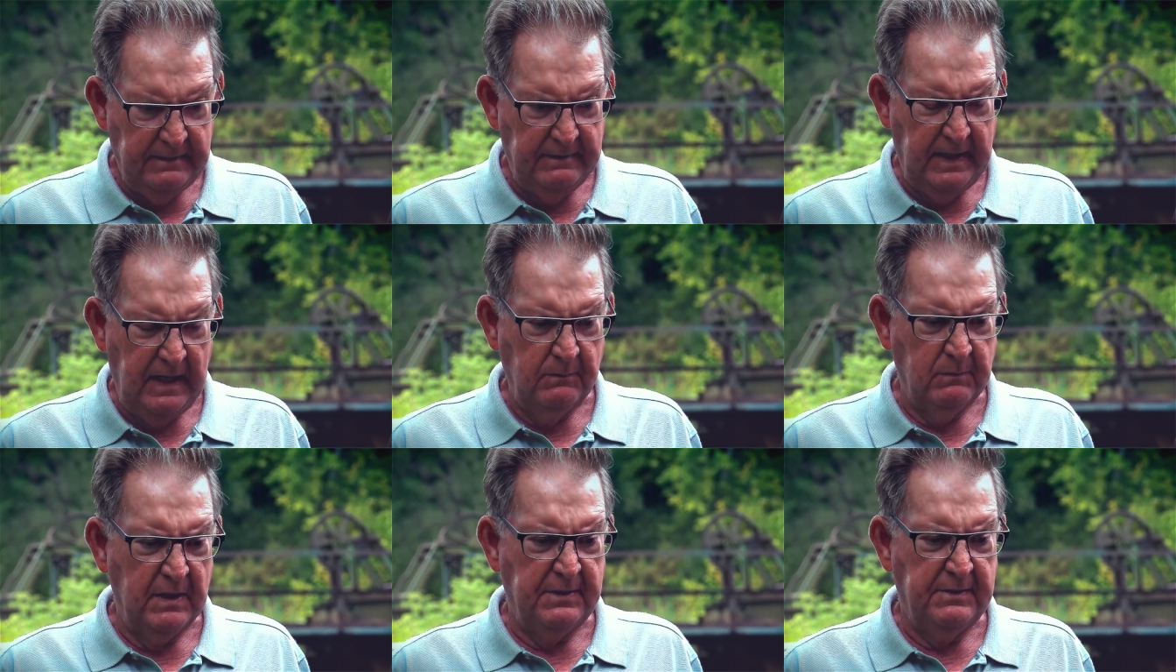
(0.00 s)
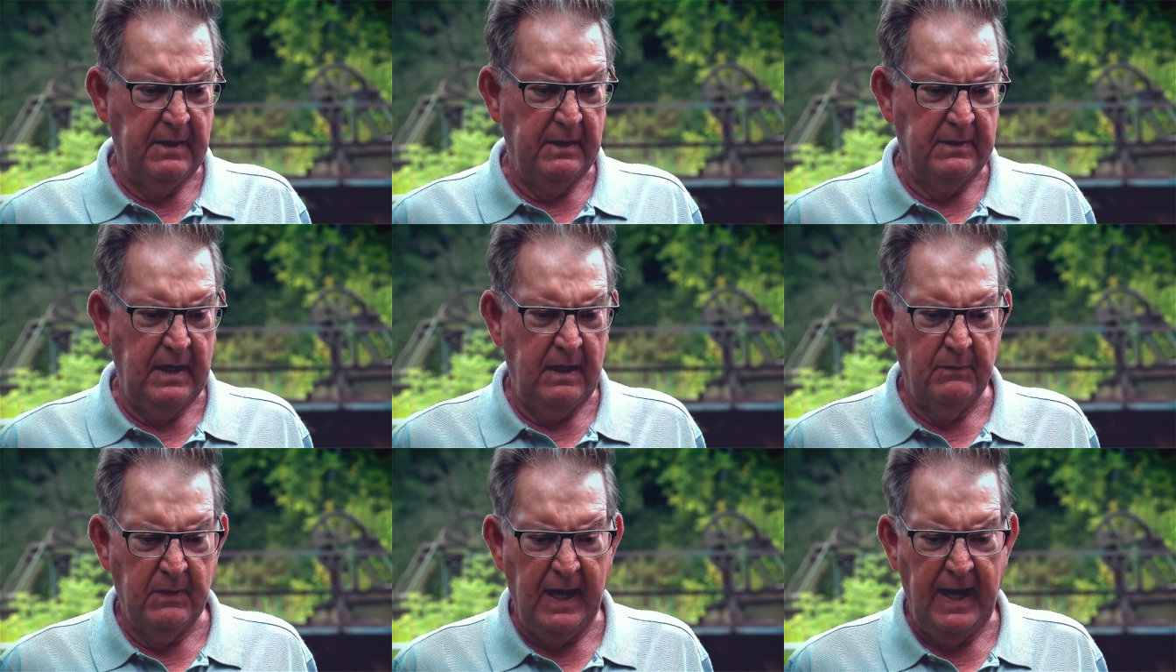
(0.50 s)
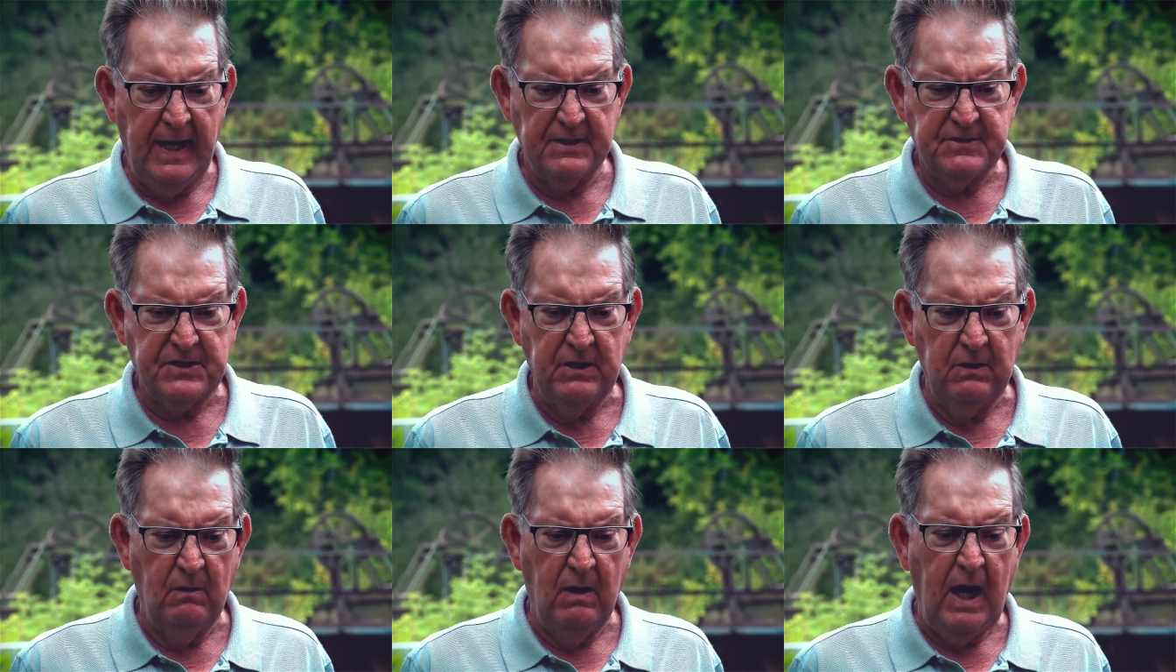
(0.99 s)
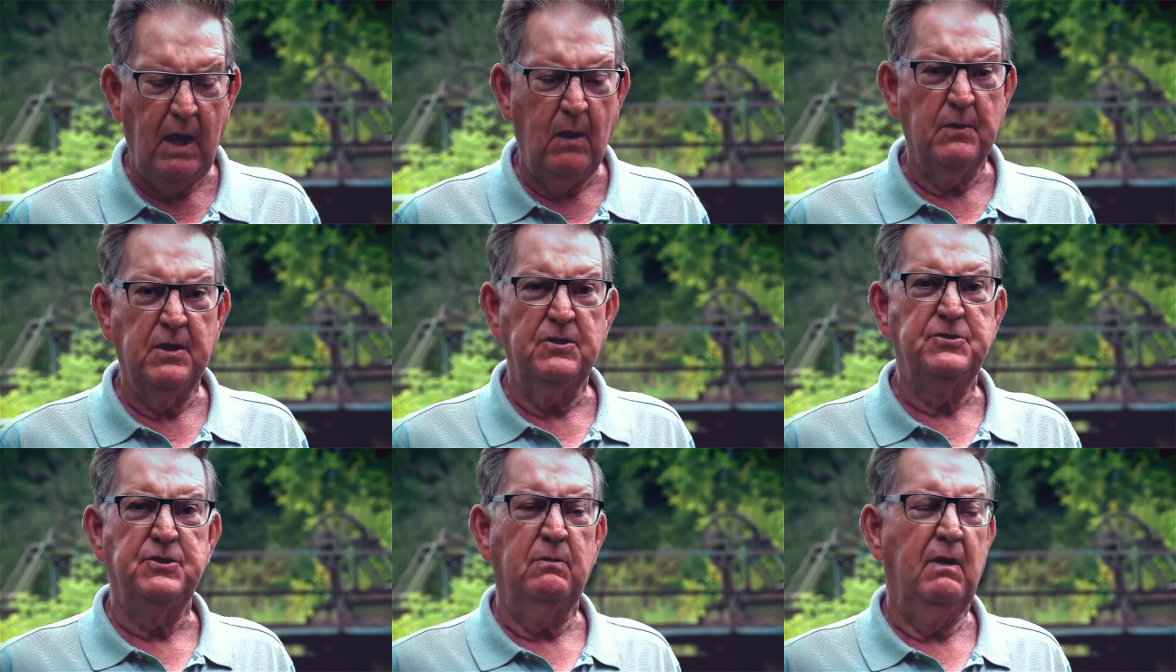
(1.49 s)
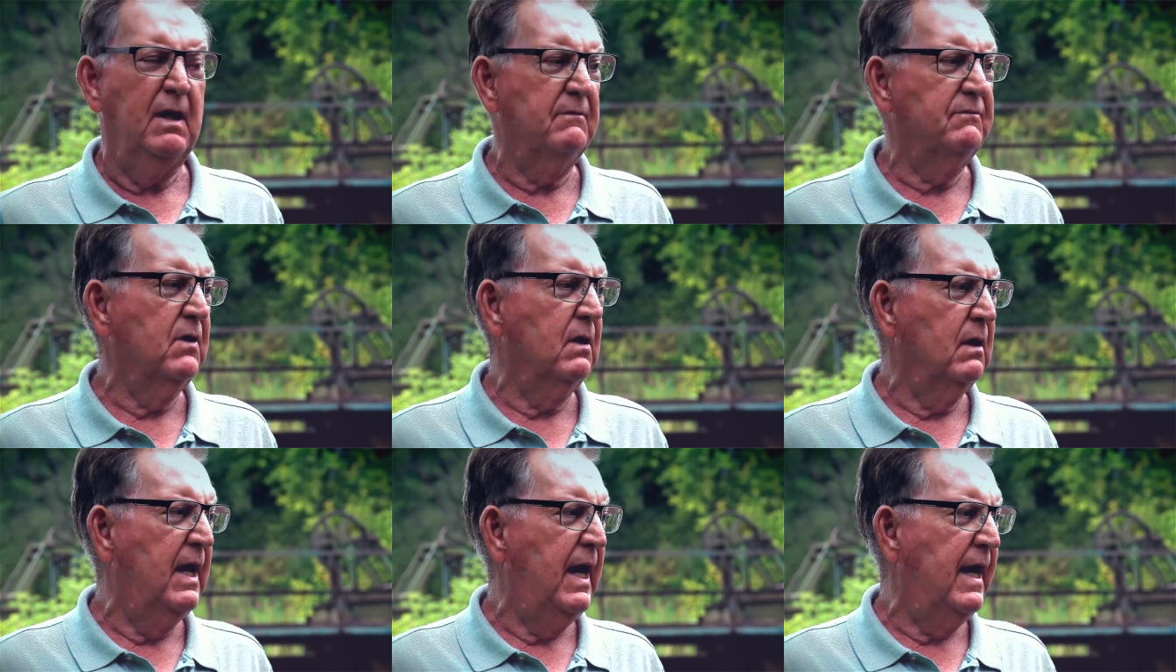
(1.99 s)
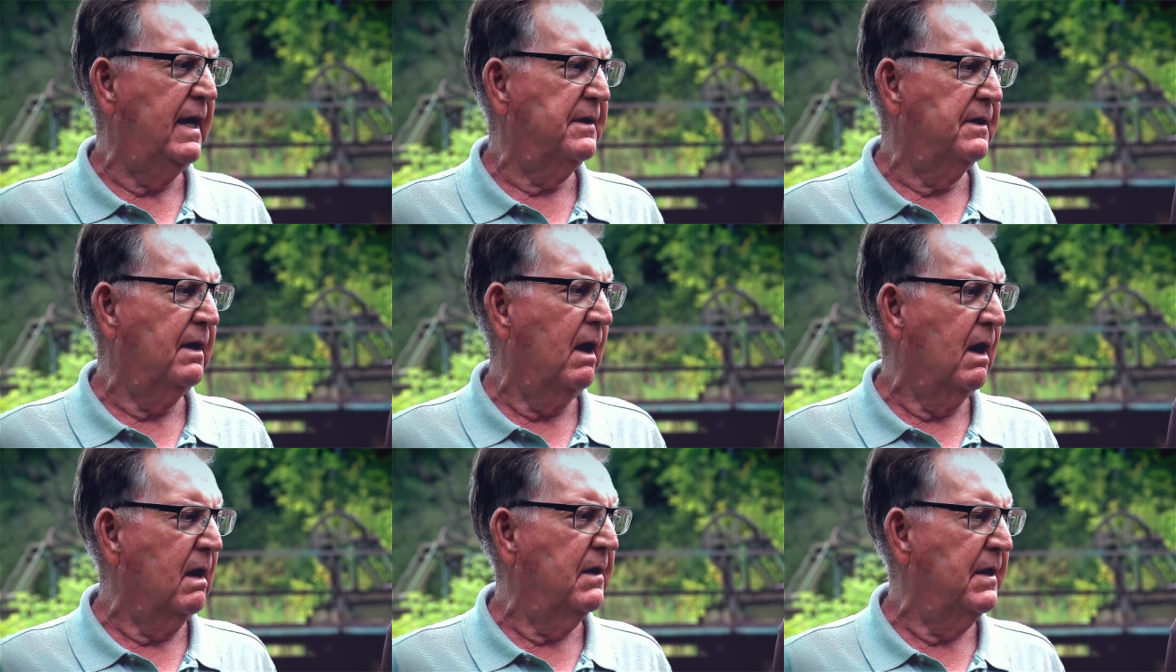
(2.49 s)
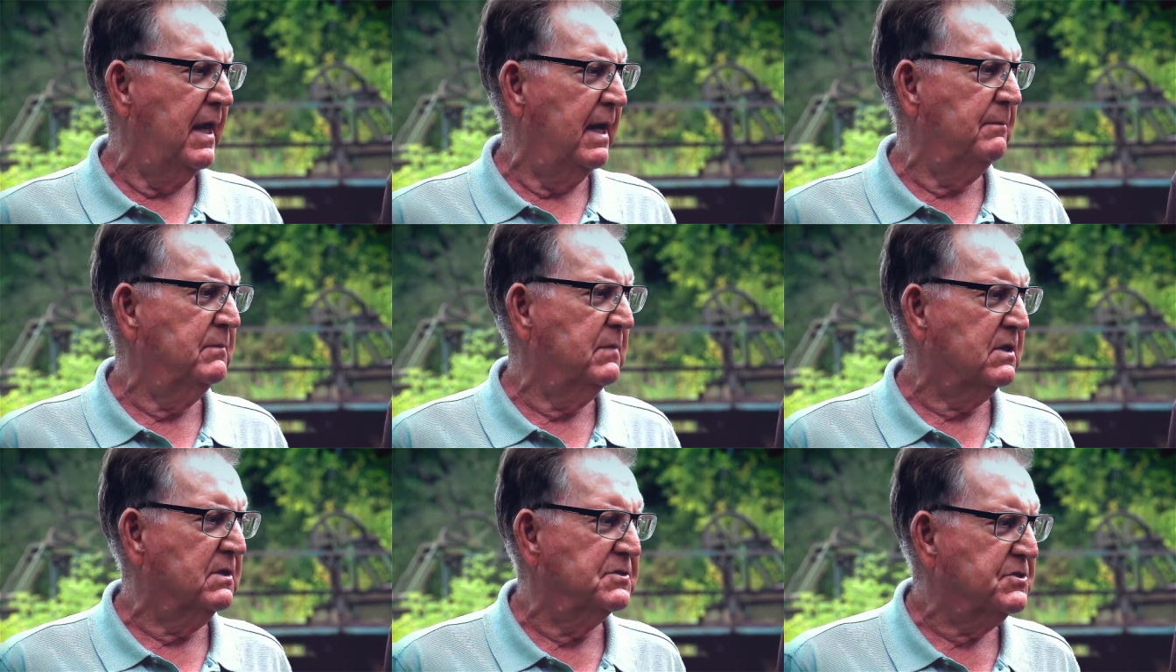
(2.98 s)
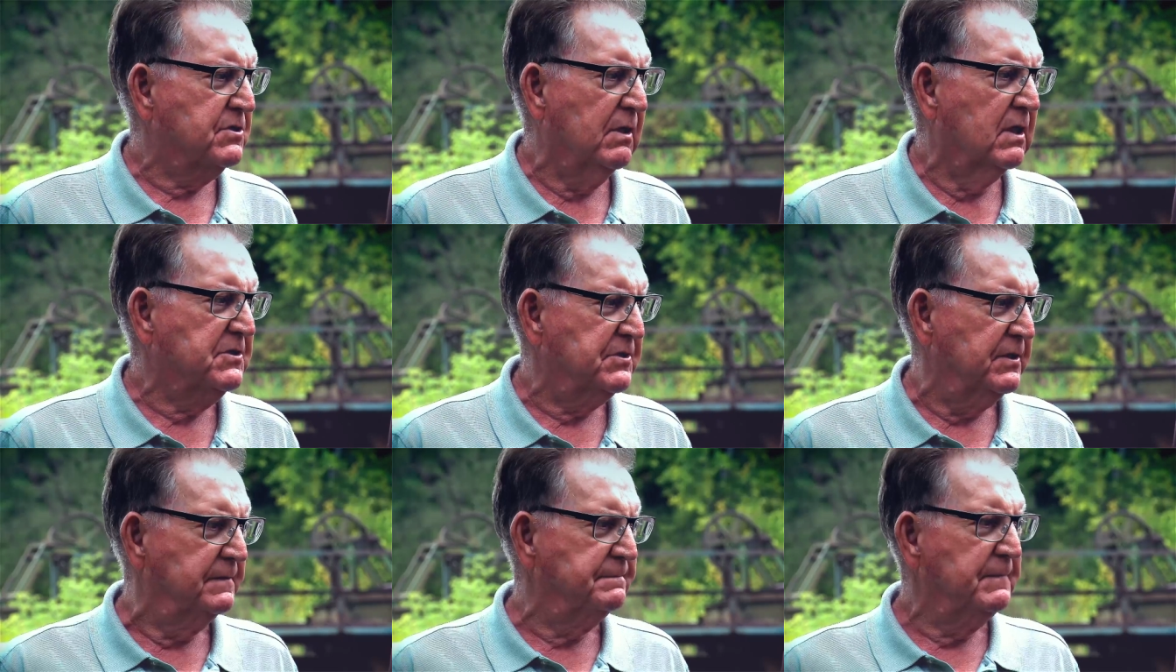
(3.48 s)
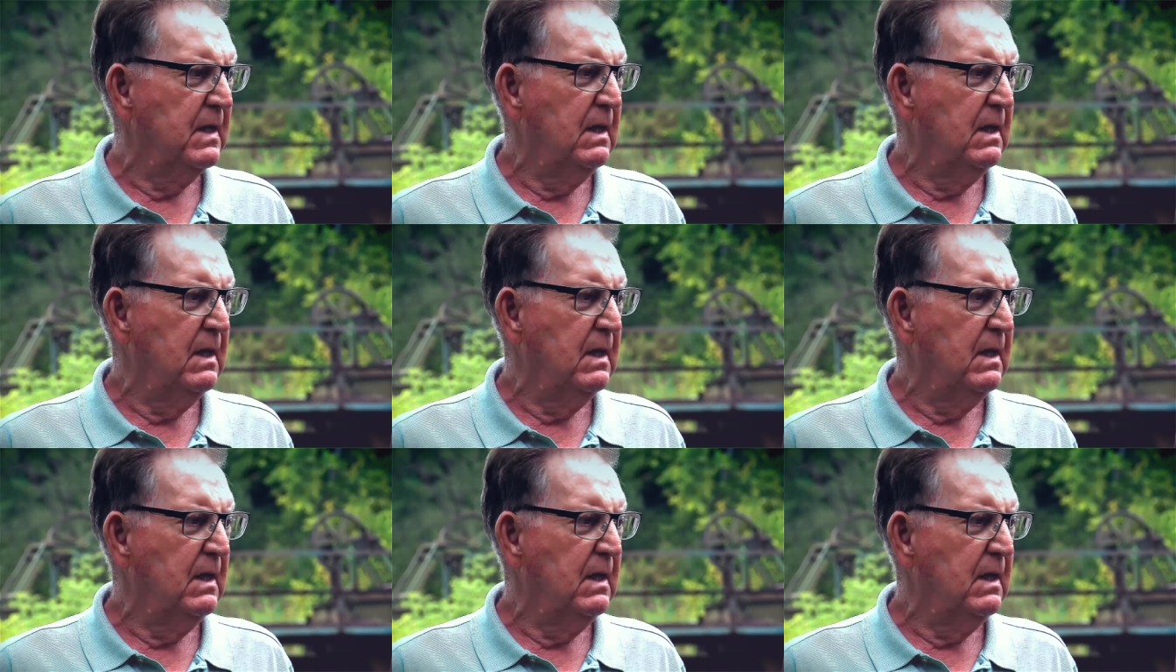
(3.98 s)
they would ask you, how did you ever land R&M Construction?